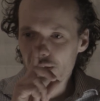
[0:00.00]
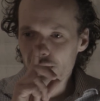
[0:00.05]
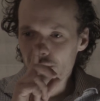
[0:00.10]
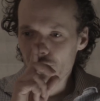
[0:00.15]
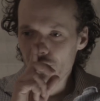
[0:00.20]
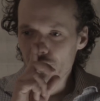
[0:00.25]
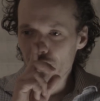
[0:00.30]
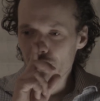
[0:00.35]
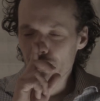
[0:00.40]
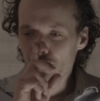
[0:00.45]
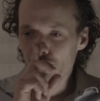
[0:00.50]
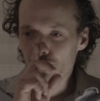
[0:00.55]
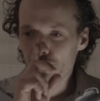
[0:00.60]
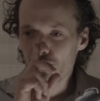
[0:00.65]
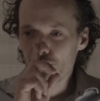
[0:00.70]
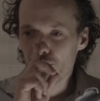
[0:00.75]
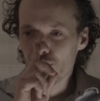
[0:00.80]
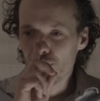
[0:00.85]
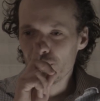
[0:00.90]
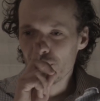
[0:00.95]

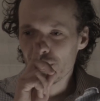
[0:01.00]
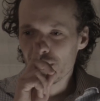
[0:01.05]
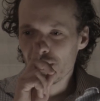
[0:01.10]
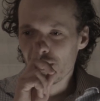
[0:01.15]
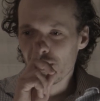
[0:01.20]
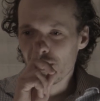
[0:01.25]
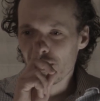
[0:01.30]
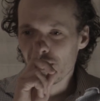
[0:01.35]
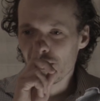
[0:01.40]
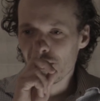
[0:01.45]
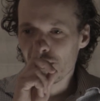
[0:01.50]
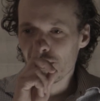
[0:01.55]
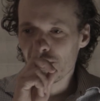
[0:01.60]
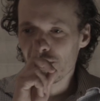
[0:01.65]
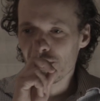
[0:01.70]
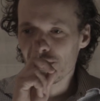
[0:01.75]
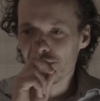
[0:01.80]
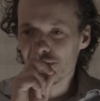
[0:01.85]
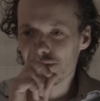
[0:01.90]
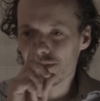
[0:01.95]
you
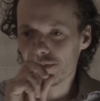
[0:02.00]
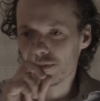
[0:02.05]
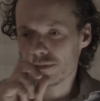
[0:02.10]
are.